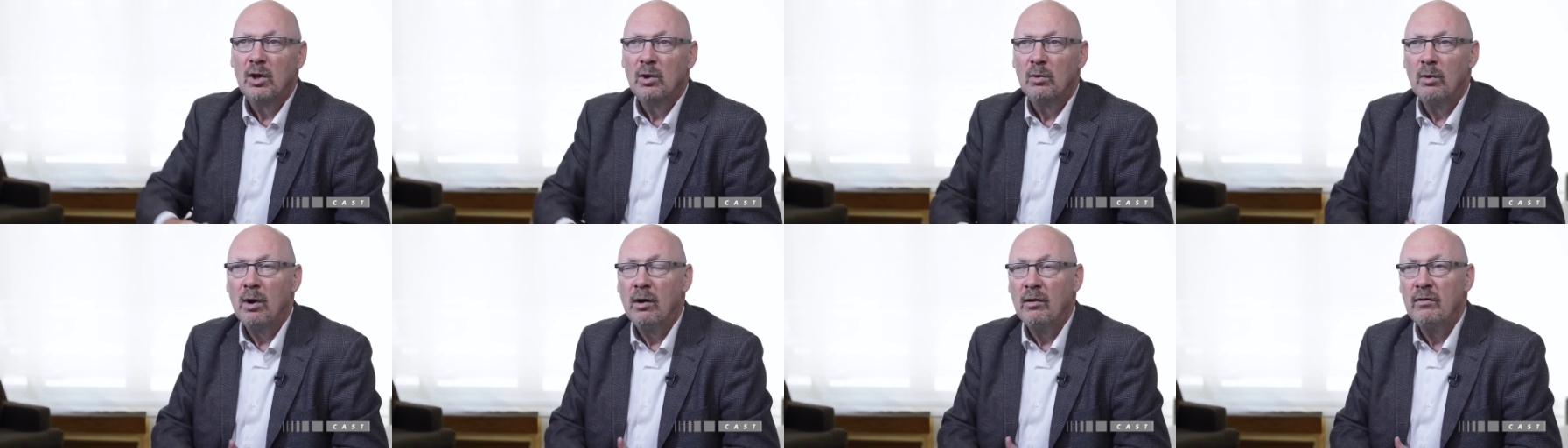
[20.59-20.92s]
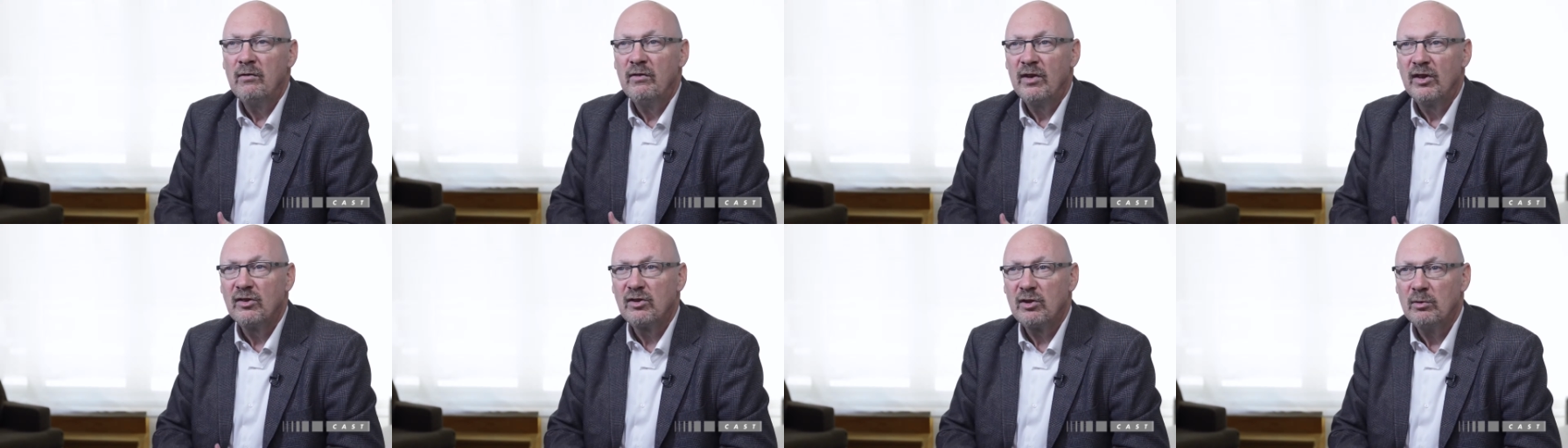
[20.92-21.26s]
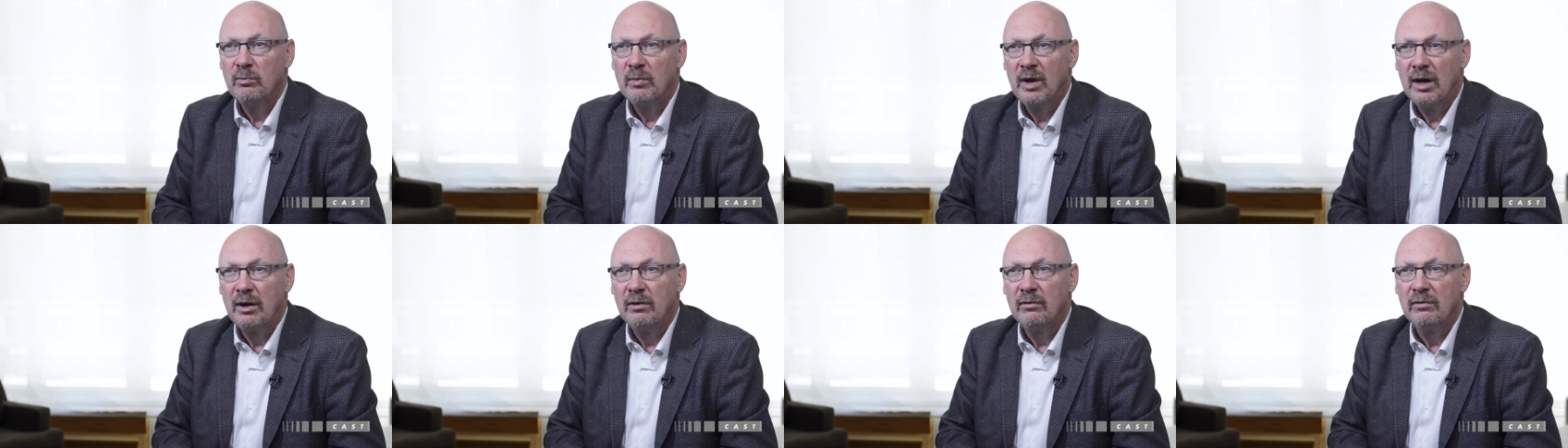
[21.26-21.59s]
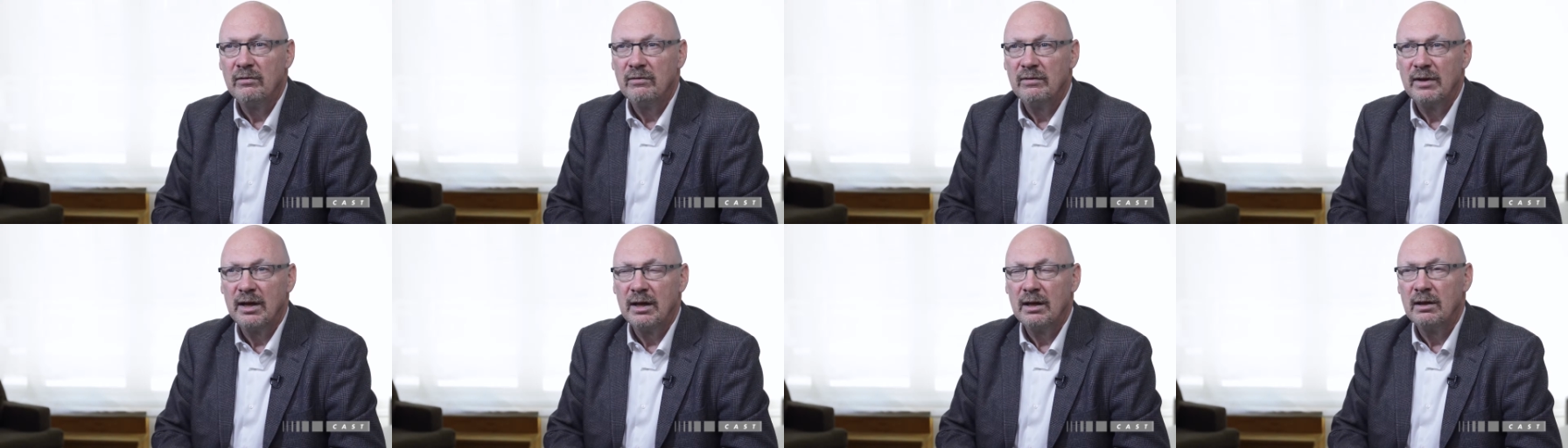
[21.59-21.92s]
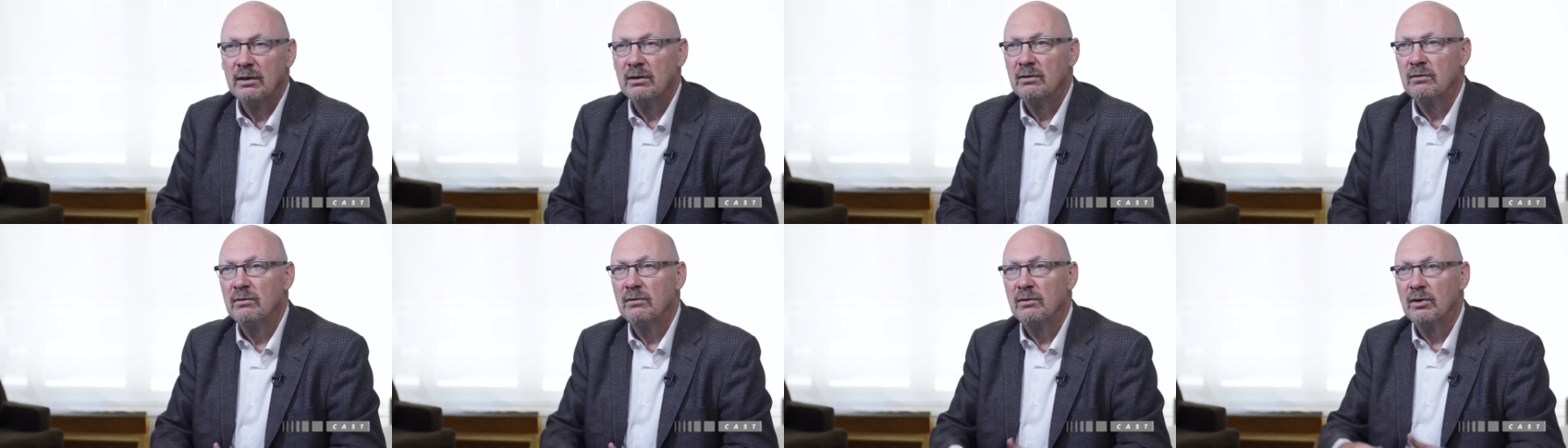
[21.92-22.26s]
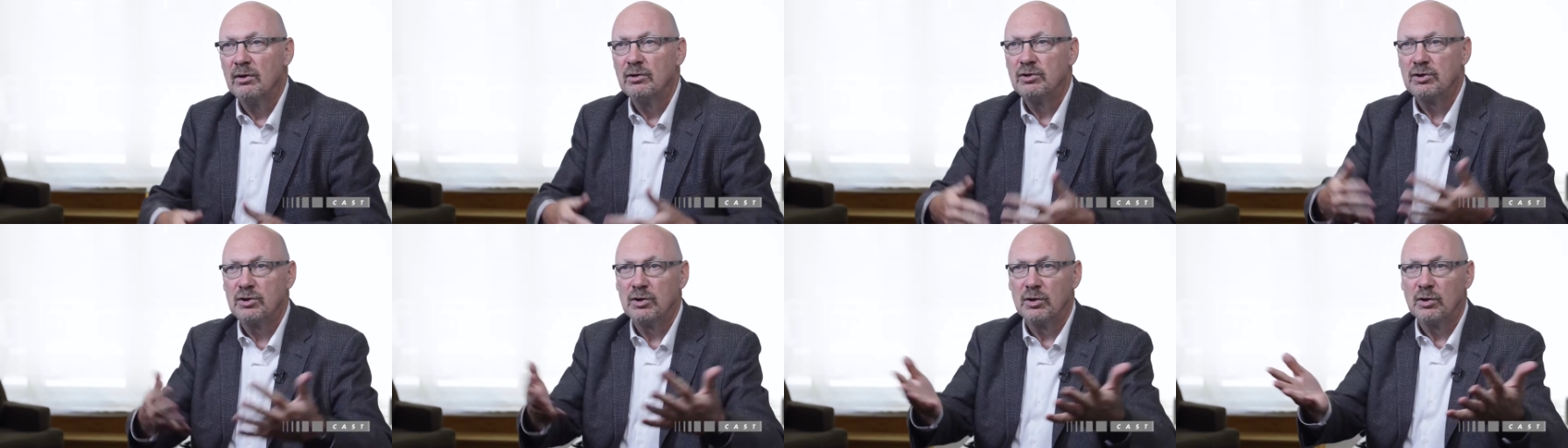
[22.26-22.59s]
what we've estimated, and then
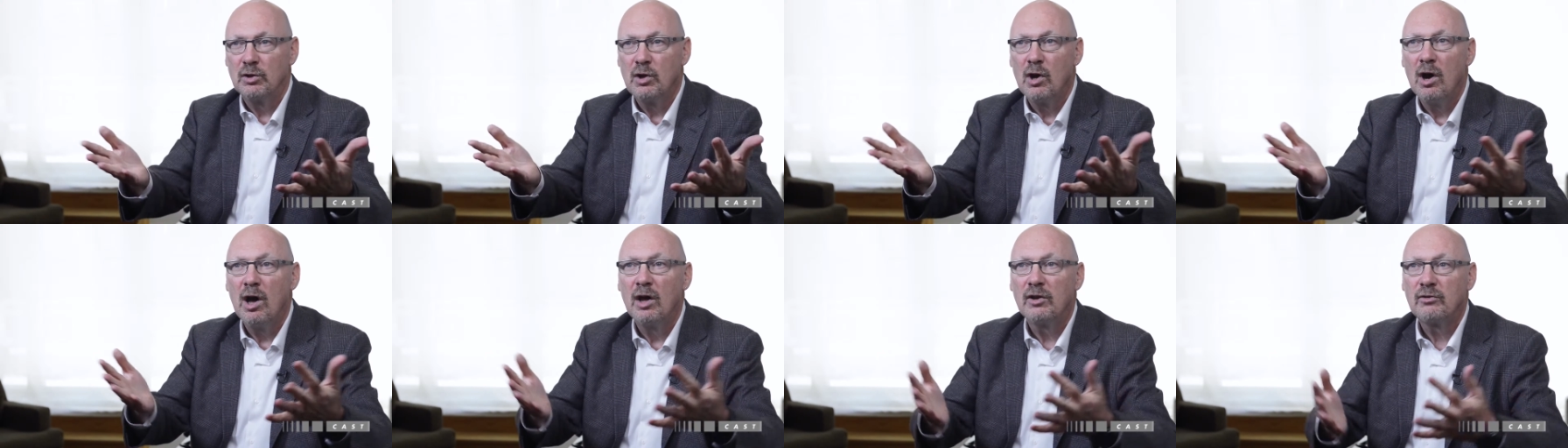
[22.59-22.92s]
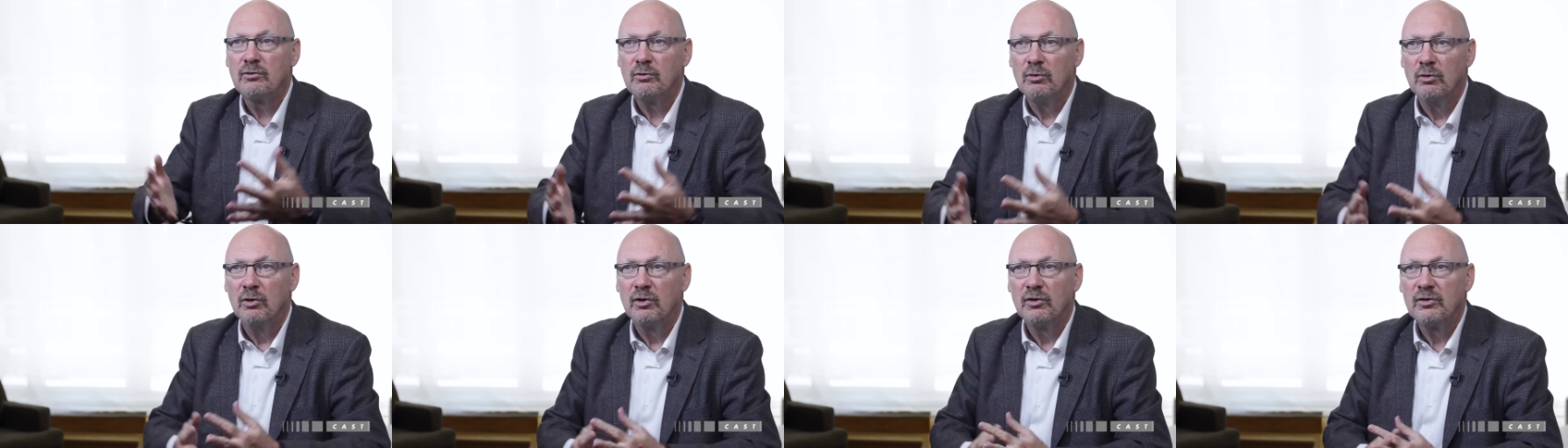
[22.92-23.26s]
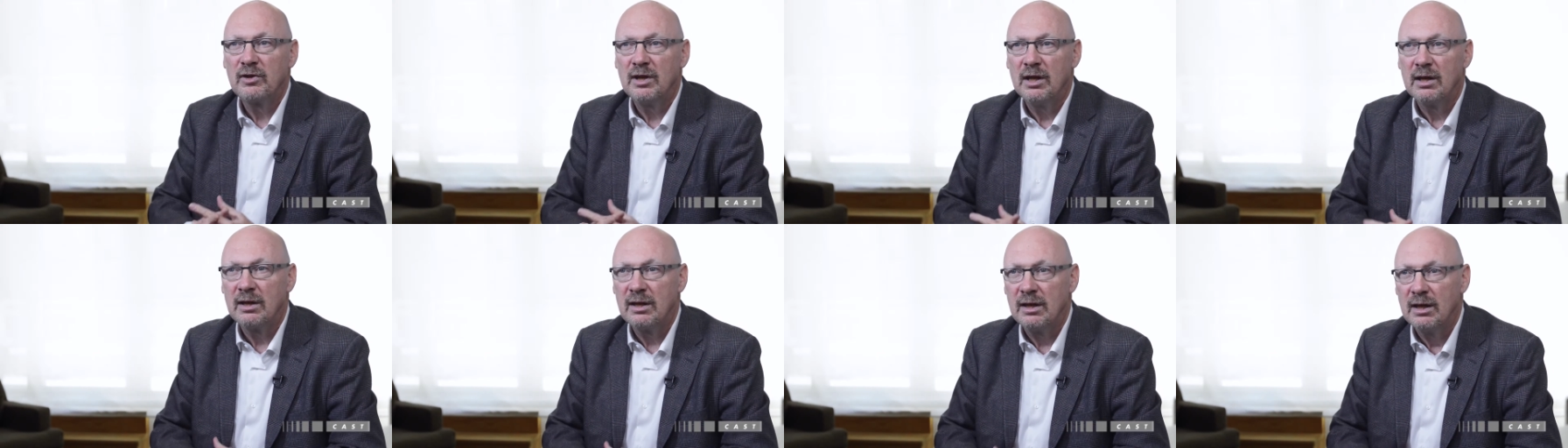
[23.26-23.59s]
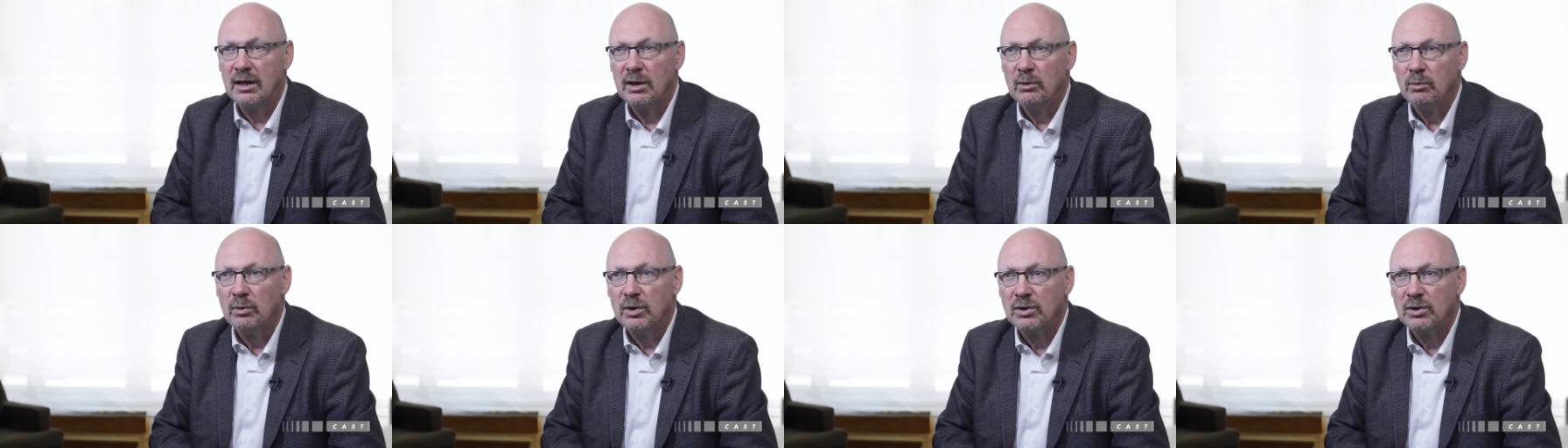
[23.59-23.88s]
the should cost rules kick in,